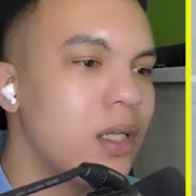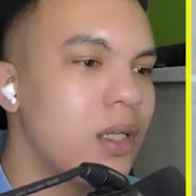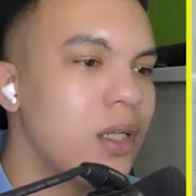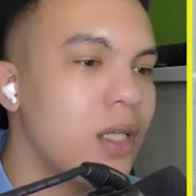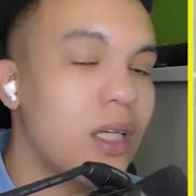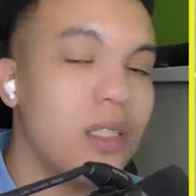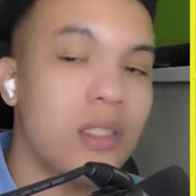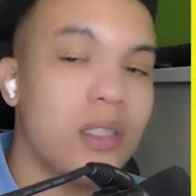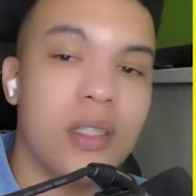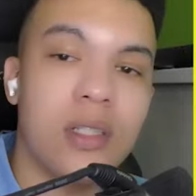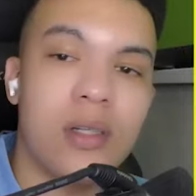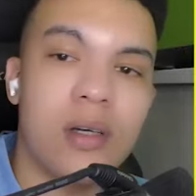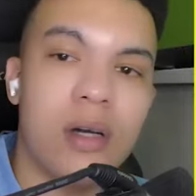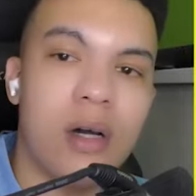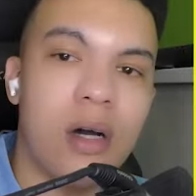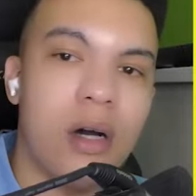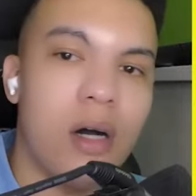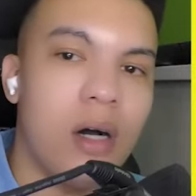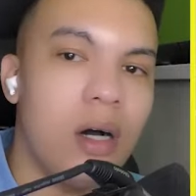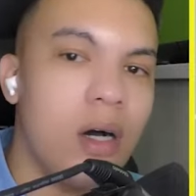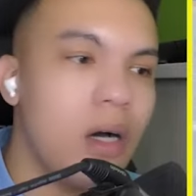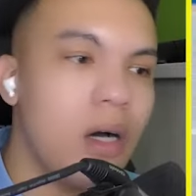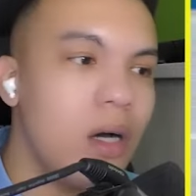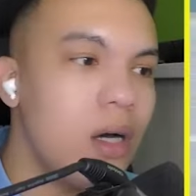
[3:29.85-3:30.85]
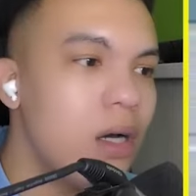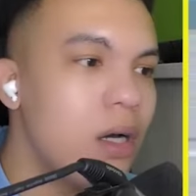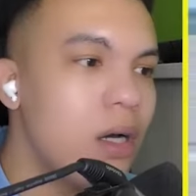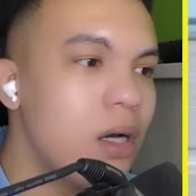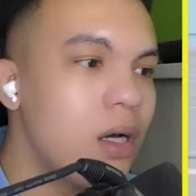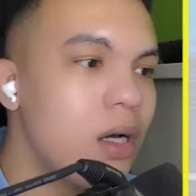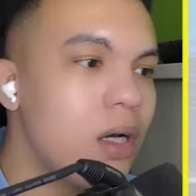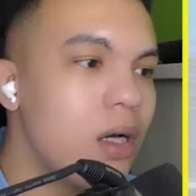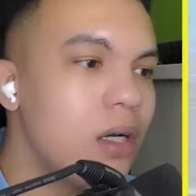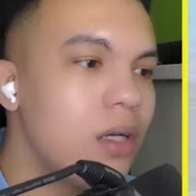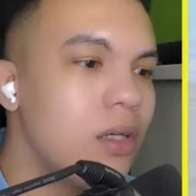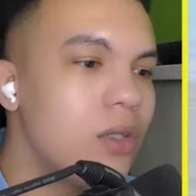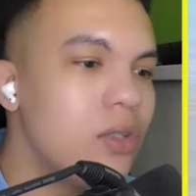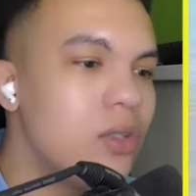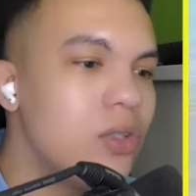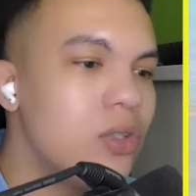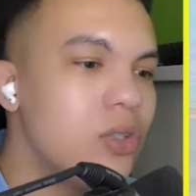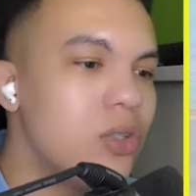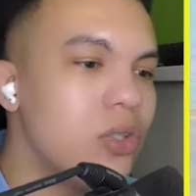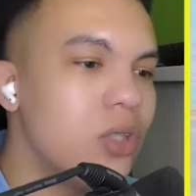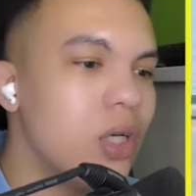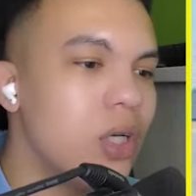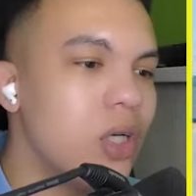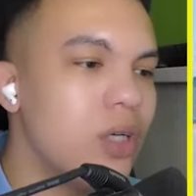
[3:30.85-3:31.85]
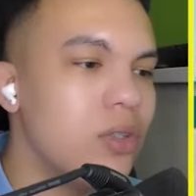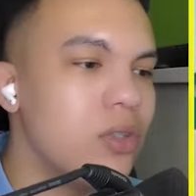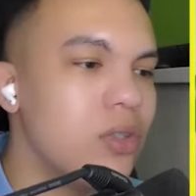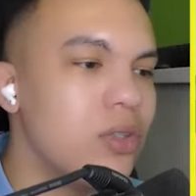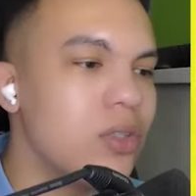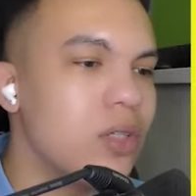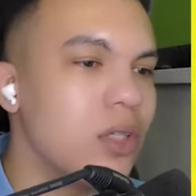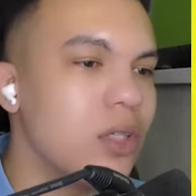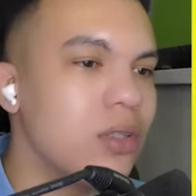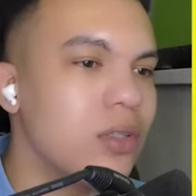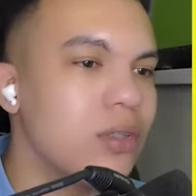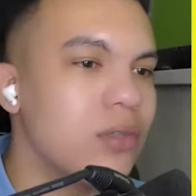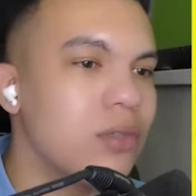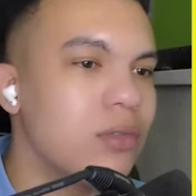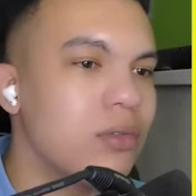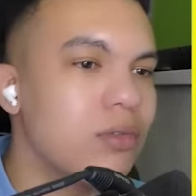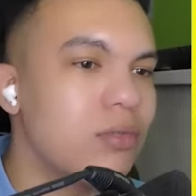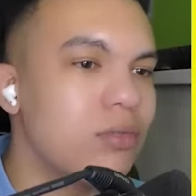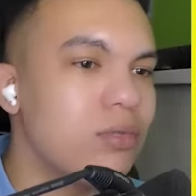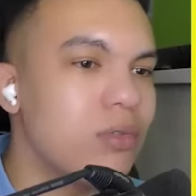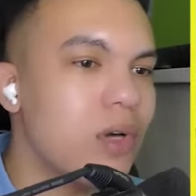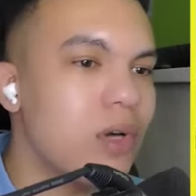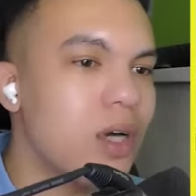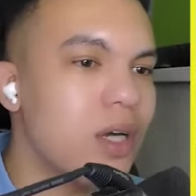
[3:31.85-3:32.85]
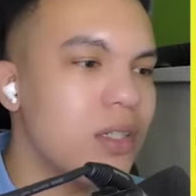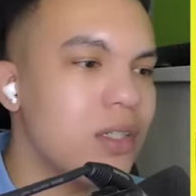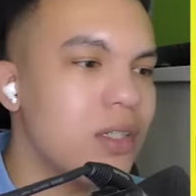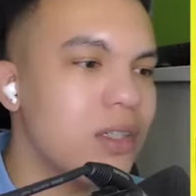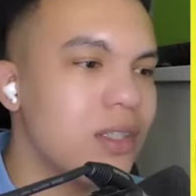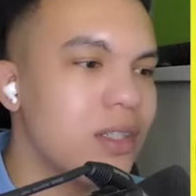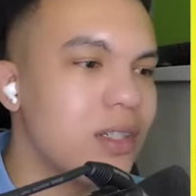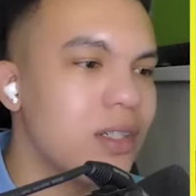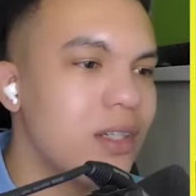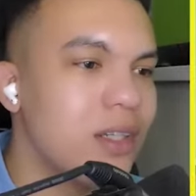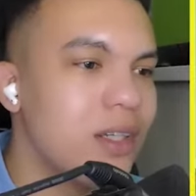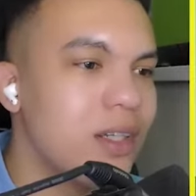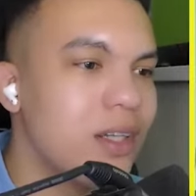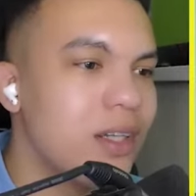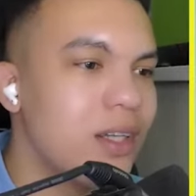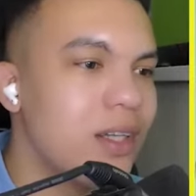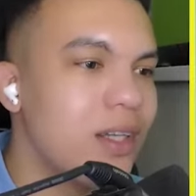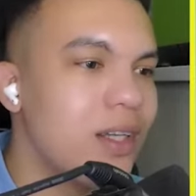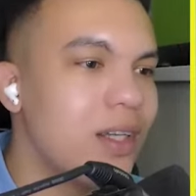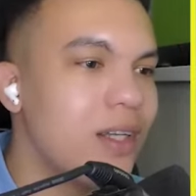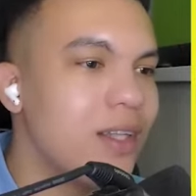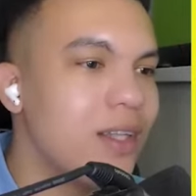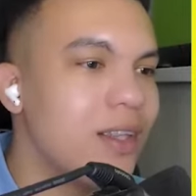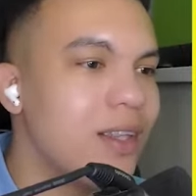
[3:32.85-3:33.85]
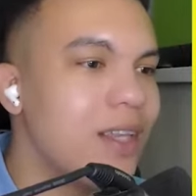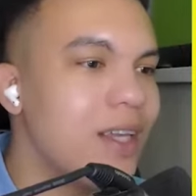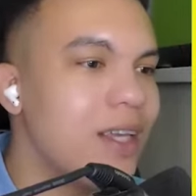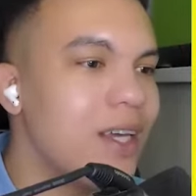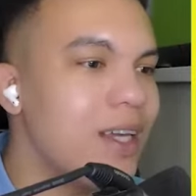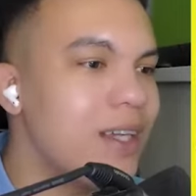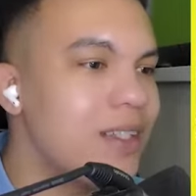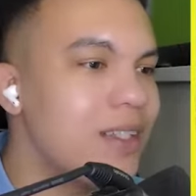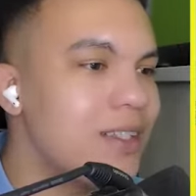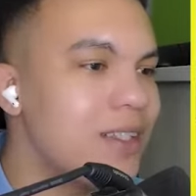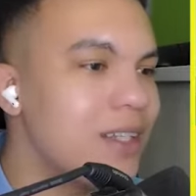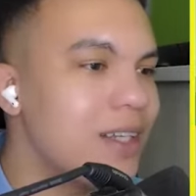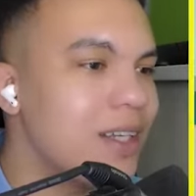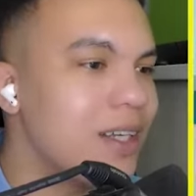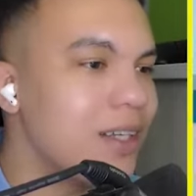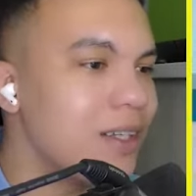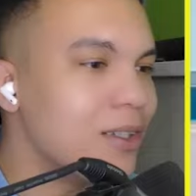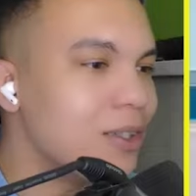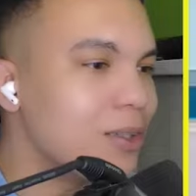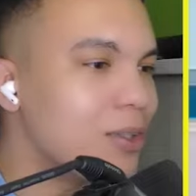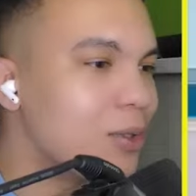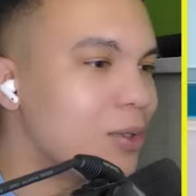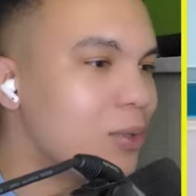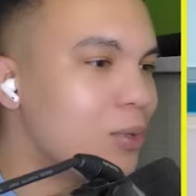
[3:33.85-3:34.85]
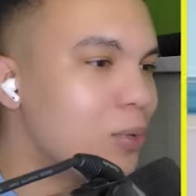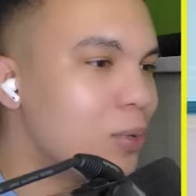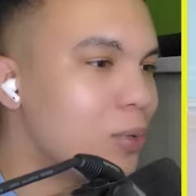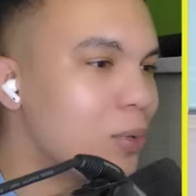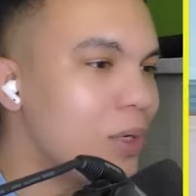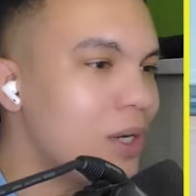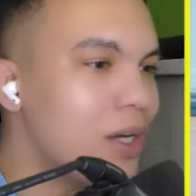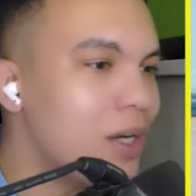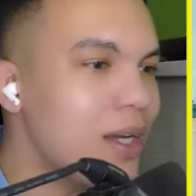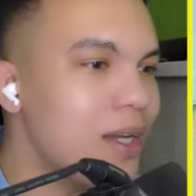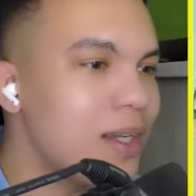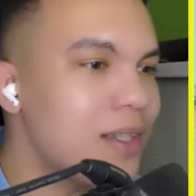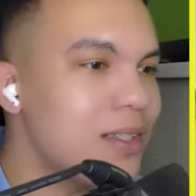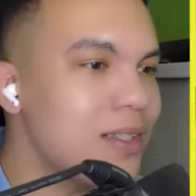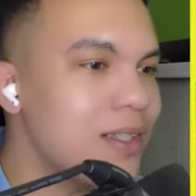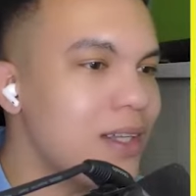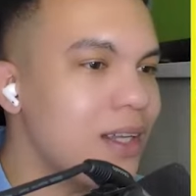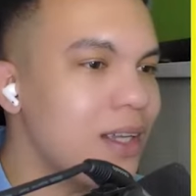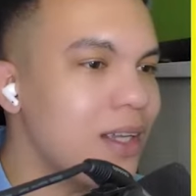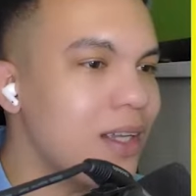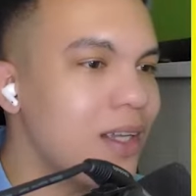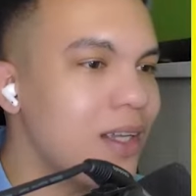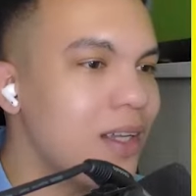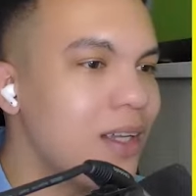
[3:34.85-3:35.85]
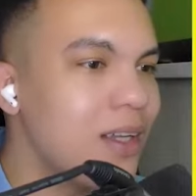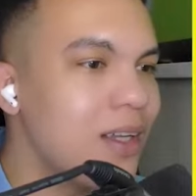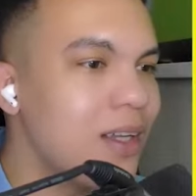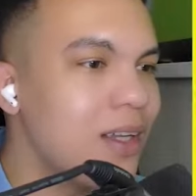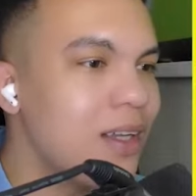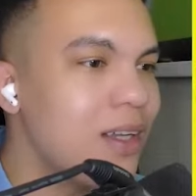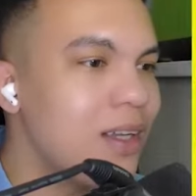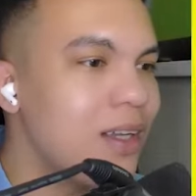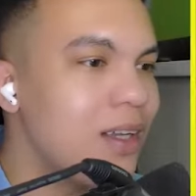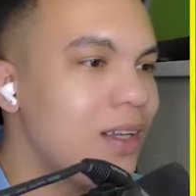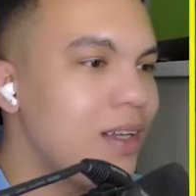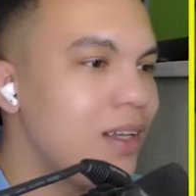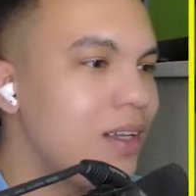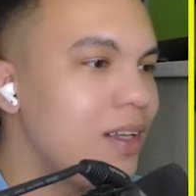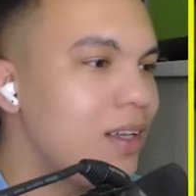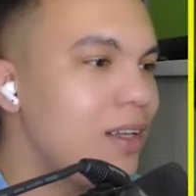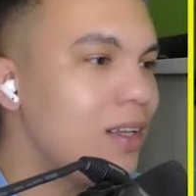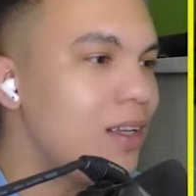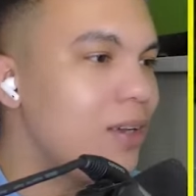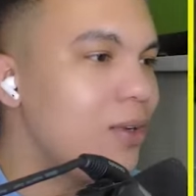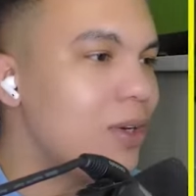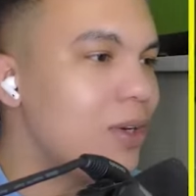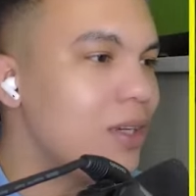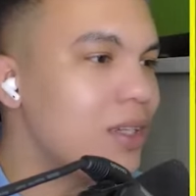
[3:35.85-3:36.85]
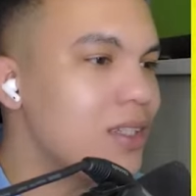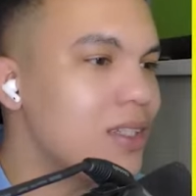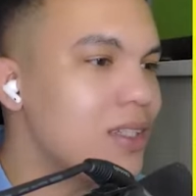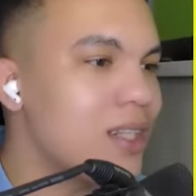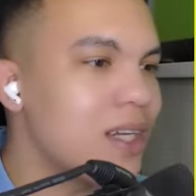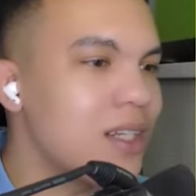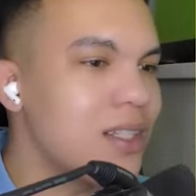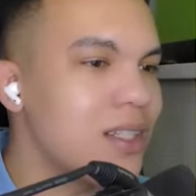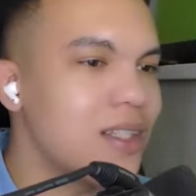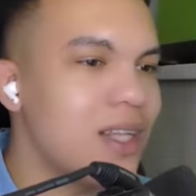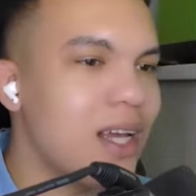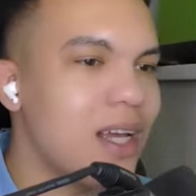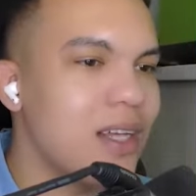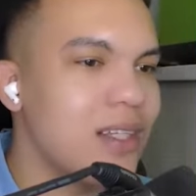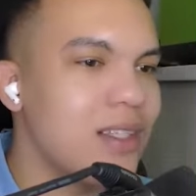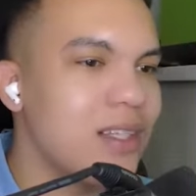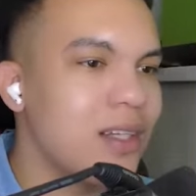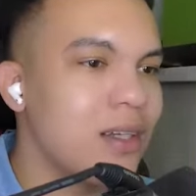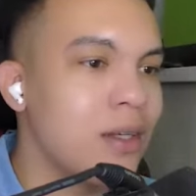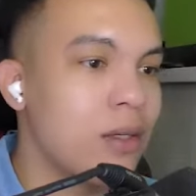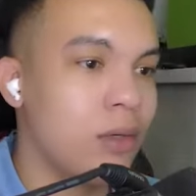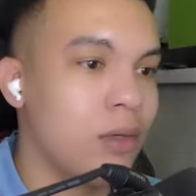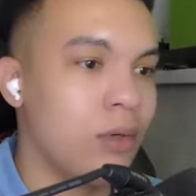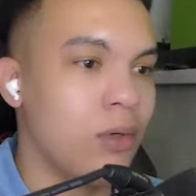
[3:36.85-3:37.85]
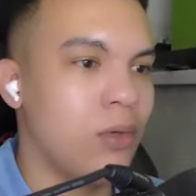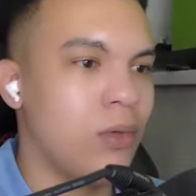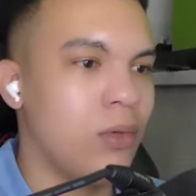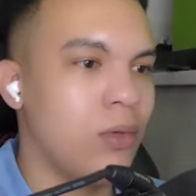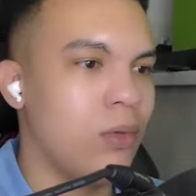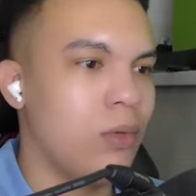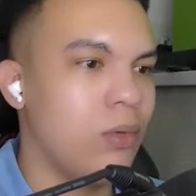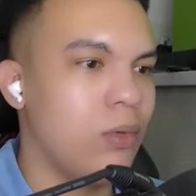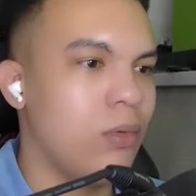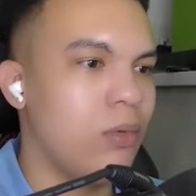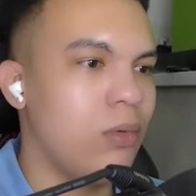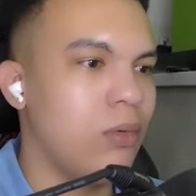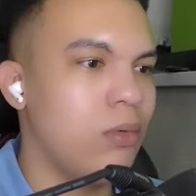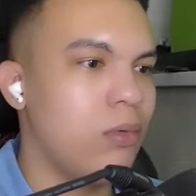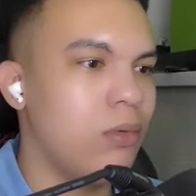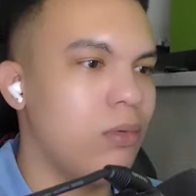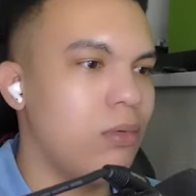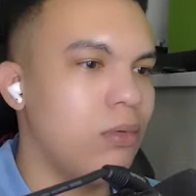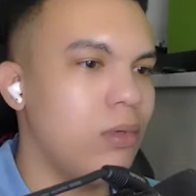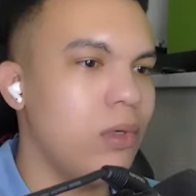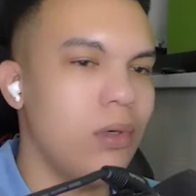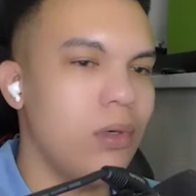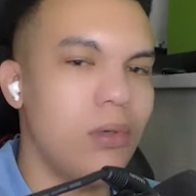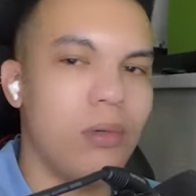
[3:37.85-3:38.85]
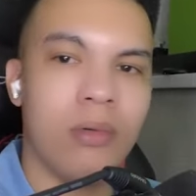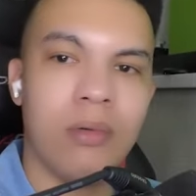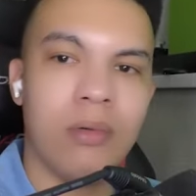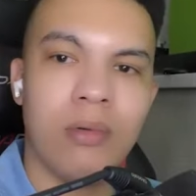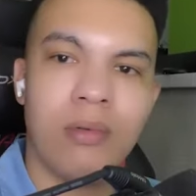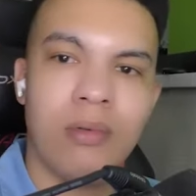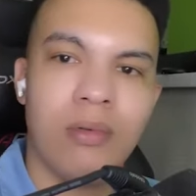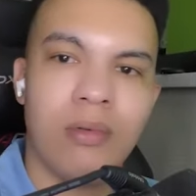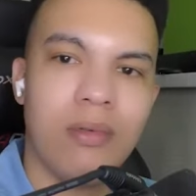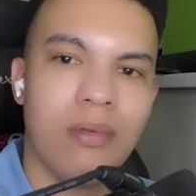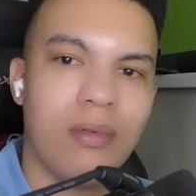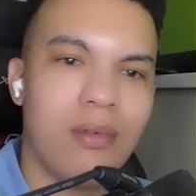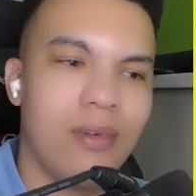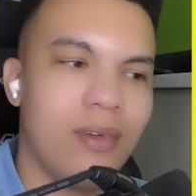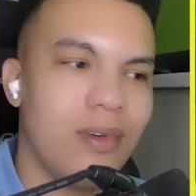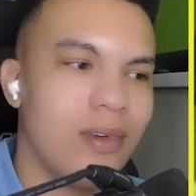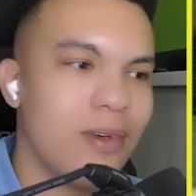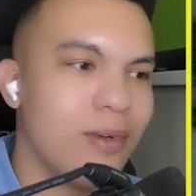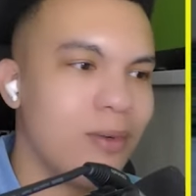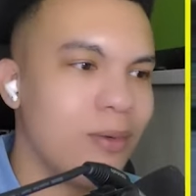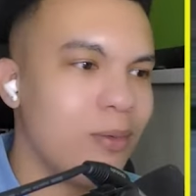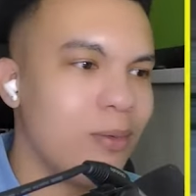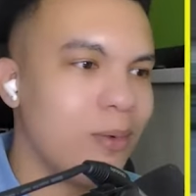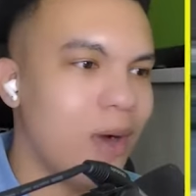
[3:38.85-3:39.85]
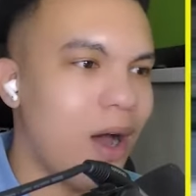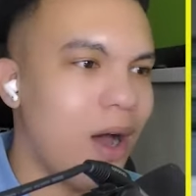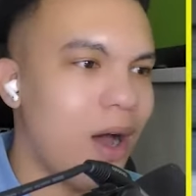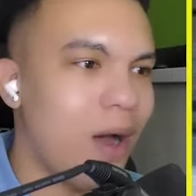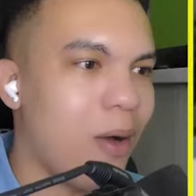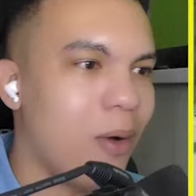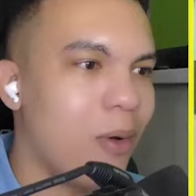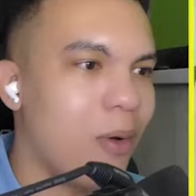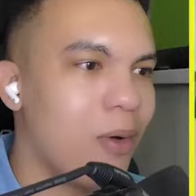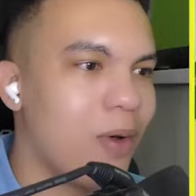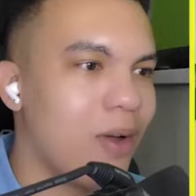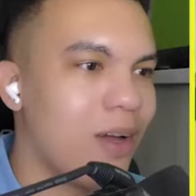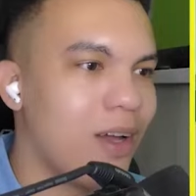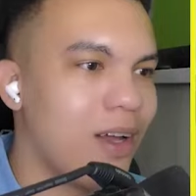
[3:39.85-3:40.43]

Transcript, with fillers: That's the car? Jesus Christ. This is crazy. And look at this lady's dancing. Woo! Wow.